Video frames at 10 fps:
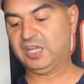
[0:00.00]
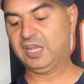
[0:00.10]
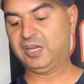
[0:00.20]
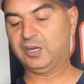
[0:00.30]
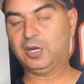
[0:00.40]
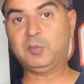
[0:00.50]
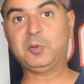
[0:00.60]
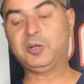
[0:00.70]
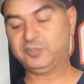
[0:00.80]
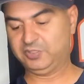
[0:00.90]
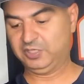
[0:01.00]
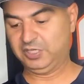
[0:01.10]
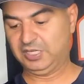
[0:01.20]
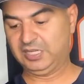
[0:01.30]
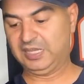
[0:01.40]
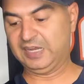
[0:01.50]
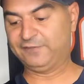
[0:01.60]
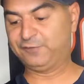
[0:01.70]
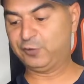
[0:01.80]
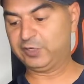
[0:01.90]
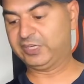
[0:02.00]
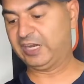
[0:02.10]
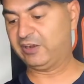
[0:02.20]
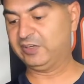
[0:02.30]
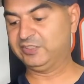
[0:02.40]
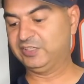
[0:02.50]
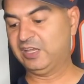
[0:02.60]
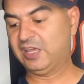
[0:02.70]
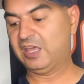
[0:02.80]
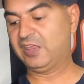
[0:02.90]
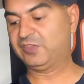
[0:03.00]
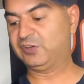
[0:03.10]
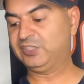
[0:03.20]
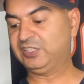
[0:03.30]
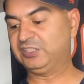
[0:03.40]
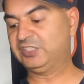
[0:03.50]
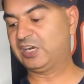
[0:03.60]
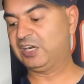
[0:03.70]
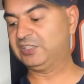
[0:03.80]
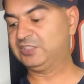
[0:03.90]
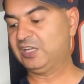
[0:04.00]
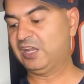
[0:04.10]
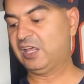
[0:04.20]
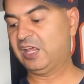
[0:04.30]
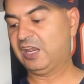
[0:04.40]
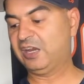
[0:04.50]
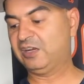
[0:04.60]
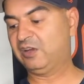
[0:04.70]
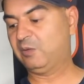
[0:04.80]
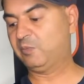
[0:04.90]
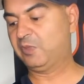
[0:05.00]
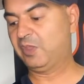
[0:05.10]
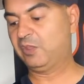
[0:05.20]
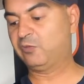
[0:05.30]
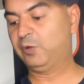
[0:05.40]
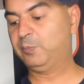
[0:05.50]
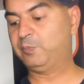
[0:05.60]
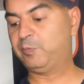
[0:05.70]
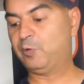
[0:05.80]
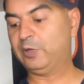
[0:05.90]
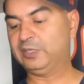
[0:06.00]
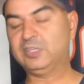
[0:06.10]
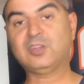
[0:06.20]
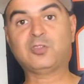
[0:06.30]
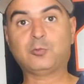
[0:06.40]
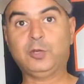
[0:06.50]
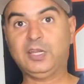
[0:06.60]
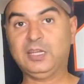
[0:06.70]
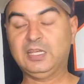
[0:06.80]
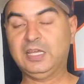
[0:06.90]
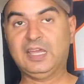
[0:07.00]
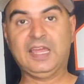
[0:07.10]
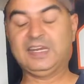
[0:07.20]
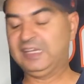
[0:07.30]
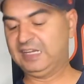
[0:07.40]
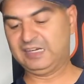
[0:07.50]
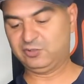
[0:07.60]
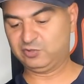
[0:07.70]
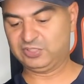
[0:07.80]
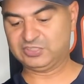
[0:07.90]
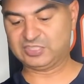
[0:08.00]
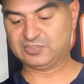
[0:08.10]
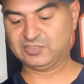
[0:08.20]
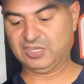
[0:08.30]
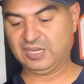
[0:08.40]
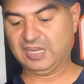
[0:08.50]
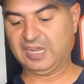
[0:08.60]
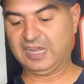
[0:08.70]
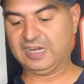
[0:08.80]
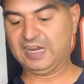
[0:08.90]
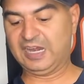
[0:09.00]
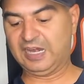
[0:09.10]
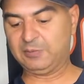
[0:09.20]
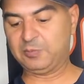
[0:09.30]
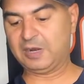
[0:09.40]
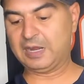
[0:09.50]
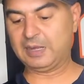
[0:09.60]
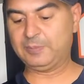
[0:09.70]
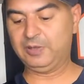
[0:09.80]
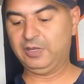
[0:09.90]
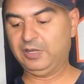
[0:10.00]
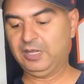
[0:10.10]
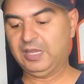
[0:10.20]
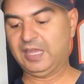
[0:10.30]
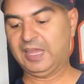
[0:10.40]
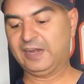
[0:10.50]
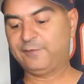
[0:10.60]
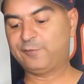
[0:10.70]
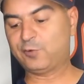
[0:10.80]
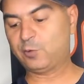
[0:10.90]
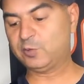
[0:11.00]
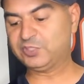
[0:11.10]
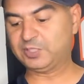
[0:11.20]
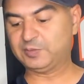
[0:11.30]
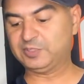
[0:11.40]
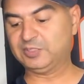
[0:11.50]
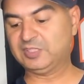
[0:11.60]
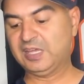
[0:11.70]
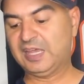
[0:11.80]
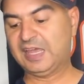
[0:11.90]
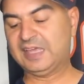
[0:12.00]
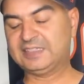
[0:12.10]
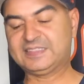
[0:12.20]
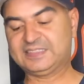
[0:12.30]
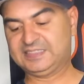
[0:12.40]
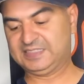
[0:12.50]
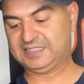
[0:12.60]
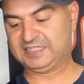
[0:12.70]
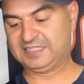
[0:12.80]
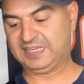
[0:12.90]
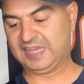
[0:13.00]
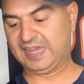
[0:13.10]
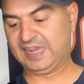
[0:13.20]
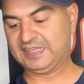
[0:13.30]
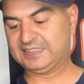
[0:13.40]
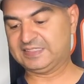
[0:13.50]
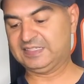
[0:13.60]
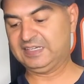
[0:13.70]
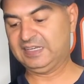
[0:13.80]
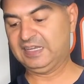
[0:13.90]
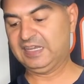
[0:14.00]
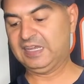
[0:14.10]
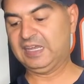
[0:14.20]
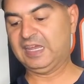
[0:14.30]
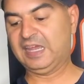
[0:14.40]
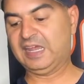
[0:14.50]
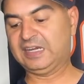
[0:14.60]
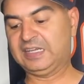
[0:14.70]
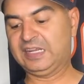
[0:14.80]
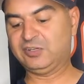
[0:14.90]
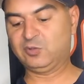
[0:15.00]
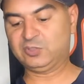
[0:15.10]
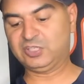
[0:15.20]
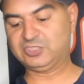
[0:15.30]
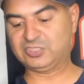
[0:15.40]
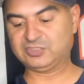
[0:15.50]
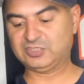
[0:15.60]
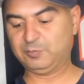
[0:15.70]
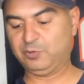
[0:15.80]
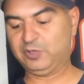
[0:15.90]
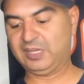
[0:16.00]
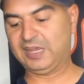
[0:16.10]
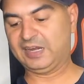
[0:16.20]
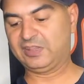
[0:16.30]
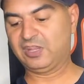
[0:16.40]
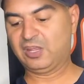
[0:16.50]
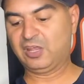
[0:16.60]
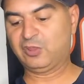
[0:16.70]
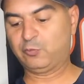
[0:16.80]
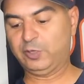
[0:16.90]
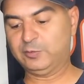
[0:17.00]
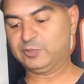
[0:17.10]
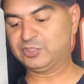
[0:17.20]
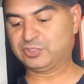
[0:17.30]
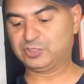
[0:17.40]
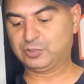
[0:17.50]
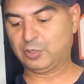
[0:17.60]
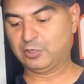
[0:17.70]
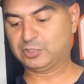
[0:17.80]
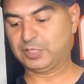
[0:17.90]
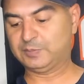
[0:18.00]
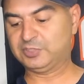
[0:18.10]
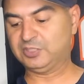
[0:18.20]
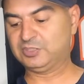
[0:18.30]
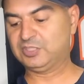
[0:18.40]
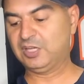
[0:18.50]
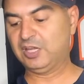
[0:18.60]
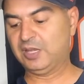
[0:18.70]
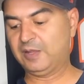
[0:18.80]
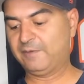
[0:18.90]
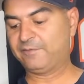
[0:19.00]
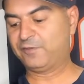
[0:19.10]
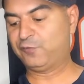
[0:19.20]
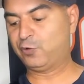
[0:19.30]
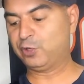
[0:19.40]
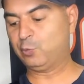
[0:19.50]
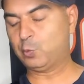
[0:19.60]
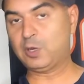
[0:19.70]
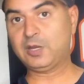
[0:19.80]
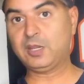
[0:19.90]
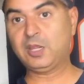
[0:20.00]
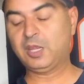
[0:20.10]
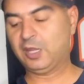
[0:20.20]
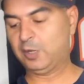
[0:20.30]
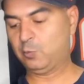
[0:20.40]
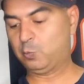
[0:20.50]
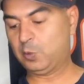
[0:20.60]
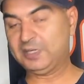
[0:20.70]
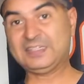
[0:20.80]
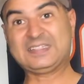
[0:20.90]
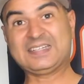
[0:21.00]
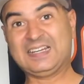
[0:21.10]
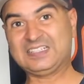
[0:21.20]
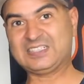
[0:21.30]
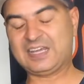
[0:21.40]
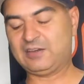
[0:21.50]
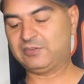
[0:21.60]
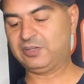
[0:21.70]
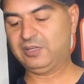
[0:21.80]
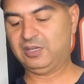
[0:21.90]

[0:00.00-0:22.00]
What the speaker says: And Herbert, he had 4 carries and 13 yards and 3.3, and he had no touchdowns. And A-Rob had 4 receptions and 68. And he had no touchdowns. And Mooney had 3 receptions, 41, and 1 touchdown.